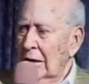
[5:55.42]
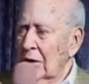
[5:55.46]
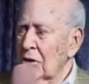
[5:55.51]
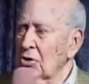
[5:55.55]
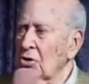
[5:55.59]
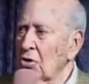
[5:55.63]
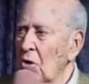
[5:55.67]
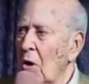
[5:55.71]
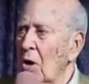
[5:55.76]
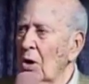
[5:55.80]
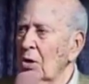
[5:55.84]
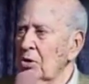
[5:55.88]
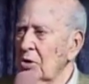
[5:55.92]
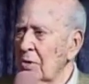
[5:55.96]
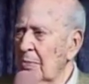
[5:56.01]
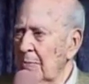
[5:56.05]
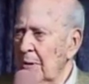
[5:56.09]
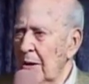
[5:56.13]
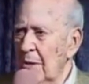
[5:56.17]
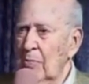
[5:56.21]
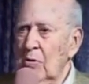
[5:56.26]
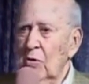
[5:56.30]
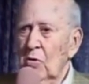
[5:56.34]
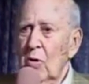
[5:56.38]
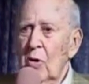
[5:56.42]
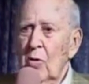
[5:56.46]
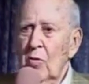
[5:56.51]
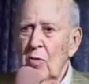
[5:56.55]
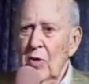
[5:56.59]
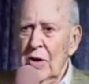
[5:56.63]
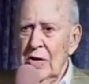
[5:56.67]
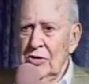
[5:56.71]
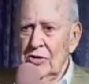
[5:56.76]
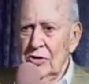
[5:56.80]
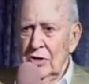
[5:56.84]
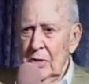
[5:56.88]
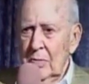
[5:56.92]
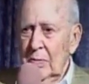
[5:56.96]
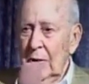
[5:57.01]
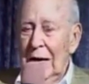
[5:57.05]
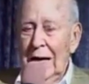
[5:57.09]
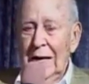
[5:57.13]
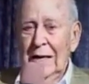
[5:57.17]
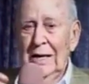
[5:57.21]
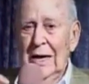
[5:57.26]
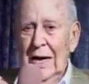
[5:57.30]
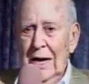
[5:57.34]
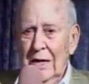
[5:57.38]
talk to people who are reasonable.
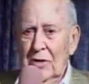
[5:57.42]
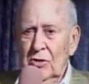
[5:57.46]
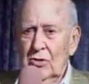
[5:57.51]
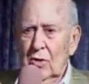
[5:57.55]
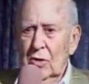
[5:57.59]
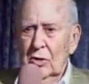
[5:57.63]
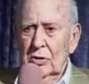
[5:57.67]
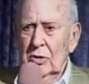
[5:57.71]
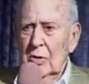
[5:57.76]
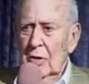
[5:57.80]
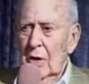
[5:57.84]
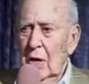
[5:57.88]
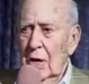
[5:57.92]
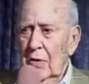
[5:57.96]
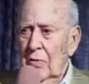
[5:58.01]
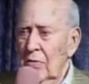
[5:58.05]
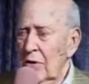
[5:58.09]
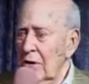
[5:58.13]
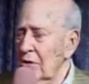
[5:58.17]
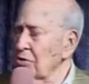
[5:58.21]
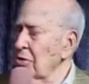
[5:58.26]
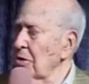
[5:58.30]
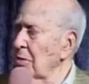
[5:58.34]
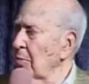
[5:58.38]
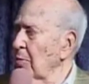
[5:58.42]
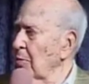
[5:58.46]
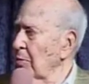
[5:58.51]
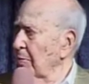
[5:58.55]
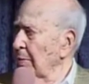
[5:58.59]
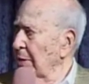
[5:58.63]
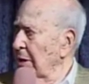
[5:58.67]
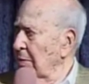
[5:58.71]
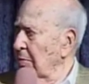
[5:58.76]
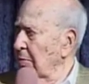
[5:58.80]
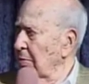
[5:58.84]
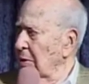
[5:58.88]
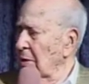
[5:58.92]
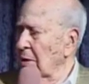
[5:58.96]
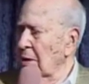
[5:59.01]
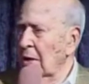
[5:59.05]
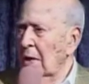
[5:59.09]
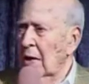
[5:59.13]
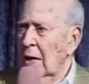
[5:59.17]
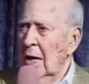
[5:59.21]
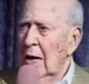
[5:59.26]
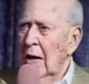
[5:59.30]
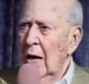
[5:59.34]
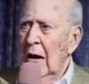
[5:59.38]
I can't talk to unreasonable people.
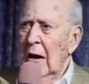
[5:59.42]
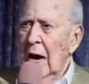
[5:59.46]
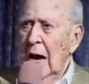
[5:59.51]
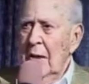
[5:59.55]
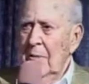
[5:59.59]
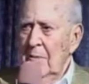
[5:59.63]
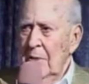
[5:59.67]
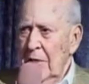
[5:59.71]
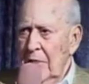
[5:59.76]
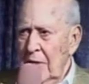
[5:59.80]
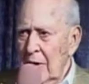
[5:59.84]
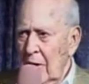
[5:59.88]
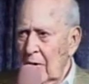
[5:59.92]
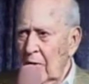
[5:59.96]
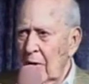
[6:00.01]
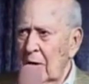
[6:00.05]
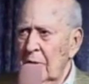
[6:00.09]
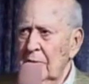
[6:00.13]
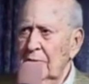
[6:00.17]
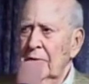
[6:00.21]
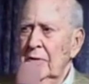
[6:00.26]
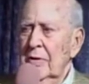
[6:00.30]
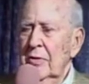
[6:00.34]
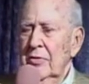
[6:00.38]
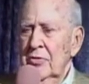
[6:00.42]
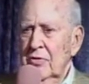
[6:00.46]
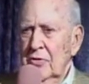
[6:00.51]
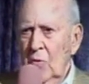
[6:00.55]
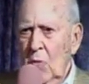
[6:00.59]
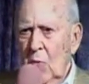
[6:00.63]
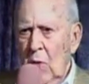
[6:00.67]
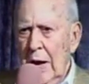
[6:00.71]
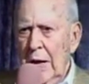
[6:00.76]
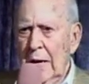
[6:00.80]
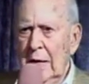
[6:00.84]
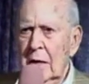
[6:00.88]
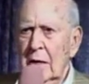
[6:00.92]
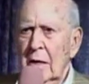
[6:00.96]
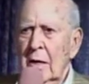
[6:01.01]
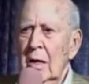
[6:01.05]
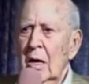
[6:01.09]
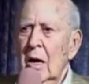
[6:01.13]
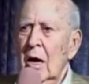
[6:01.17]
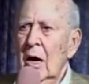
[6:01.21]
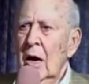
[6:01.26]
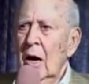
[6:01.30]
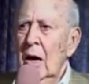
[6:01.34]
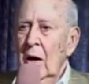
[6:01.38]
I mean, there's a wing
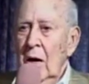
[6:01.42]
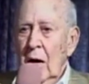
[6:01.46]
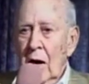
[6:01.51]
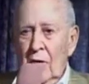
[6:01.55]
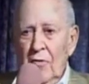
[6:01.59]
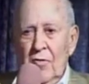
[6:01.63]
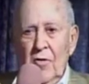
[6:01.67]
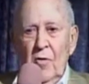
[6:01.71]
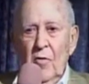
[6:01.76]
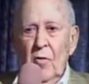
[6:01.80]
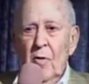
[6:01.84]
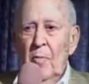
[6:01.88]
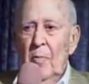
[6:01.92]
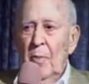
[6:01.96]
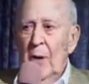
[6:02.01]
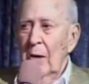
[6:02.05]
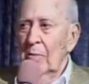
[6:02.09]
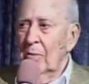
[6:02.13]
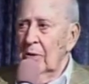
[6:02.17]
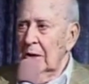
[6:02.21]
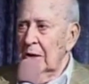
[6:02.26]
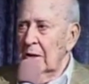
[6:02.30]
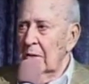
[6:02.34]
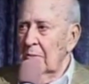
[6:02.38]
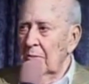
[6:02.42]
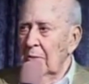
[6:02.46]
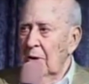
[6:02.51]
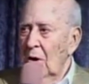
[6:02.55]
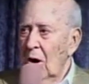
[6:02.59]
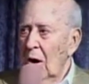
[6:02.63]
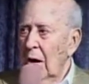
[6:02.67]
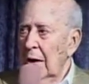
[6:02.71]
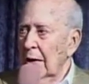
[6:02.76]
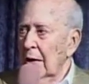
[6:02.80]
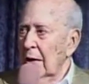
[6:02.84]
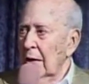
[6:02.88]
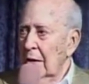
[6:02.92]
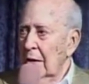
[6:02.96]
of the Republican Party